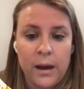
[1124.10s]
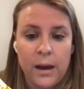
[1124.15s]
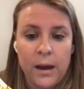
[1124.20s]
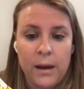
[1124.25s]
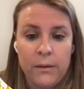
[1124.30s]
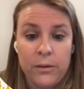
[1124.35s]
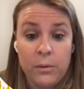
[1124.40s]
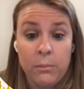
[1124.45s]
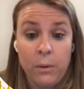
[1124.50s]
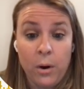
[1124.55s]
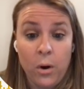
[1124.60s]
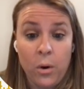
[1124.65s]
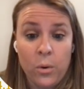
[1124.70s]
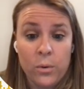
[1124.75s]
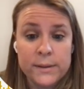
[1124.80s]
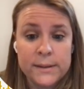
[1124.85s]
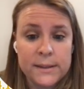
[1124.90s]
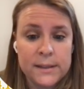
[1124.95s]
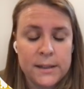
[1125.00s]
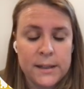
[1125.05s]
the
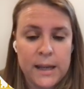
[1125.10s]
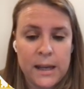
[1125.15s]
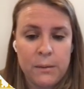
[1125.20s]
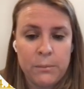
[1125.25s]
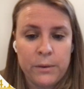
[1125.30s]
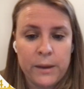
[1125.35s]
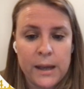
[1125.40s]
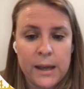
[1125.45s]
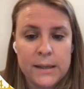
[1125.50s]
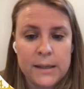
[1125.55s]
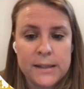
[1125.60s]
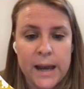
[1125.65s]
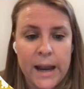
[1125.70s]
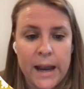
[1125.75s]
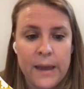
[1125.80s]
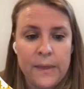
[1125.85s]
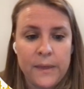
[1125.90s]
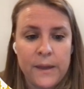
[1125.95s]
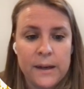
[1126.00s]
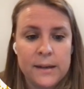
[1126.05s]
most, namely a
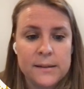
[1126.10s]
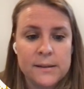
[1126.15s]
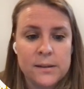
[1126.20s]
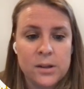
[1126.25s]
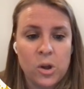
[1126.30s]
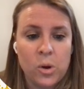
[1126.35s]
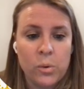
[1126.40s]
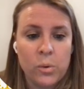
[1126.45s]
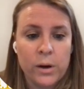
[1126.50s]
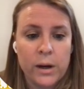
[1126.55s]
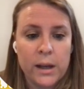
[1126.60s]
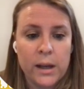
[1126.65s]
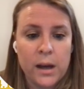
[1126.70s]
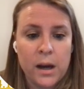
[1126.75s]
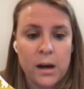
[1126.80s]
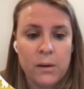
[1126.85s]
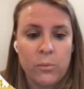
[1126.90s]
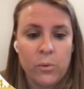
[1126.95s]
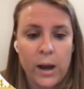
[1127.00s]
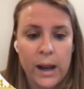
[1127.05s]
diet that is lower in
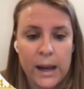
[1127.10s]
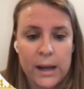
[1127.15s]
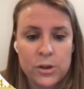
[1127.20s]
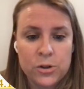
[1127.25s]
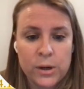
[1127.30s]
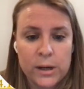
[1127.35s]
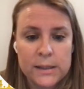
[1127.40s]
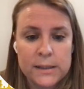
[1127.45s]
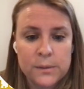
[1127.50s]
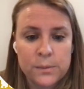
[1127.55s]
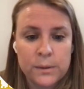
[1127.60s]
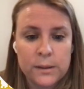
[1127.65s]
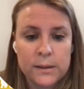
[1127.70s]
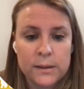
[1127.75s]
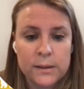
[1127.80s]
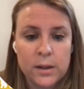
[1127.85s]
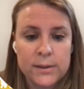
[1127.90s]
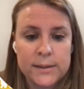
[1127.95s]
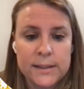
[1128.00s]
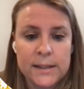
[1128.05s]
carbohydrates,
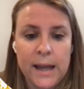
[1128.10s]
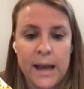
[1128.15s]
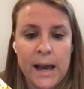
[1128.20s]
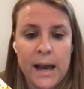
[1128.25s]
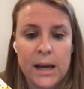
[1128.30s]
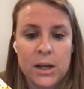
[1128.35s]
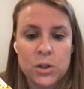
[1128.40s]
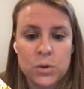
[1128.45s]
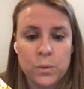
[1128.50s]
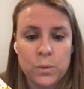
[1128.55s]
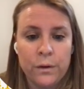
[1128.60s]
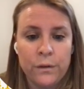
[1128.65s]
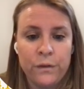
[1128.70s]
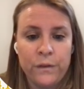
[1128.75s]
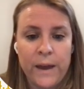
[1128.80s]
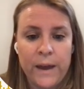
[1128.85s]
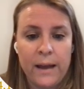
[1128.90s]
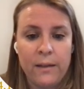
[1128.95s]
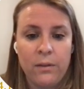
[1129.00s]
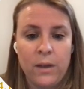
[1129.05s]
results in actual
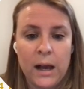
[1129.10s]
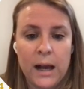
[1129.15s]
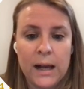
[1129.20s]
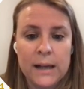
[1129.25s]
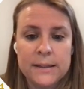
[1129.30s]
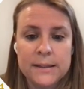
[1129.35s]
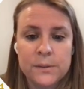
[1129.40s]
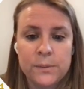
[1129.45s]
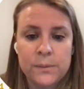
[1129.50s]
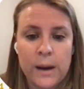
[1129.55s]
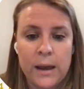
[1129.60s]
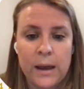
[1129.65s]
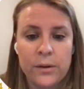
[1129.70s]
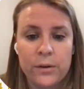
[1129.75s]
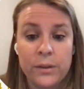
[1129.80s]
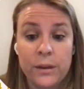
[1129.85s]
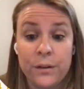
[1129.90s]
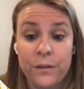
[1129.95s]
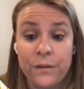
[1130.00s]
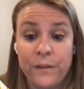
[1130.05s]
fat loss
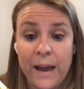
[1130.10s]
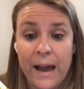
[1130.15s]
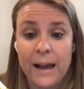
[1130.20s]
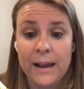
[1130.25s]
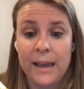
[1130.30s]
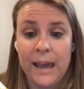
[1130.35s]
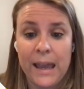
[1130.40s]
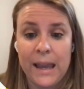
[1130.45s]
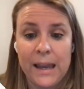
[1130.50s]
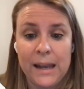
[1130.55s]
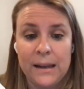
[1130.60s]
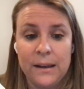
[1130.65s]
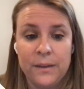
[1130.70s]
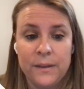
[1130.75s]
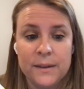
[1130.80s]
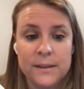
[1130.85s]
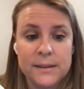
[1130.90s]
rather than fat gain.